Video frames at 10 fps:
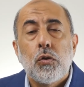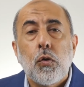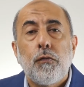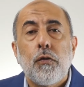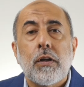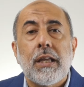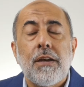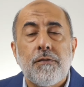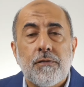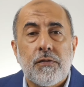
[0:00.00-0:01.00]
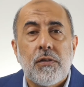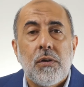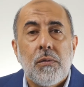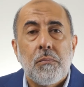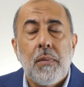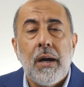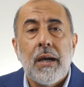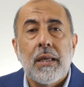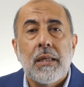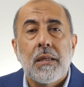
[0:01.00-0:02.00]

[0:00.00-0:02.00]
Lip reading: to forgive my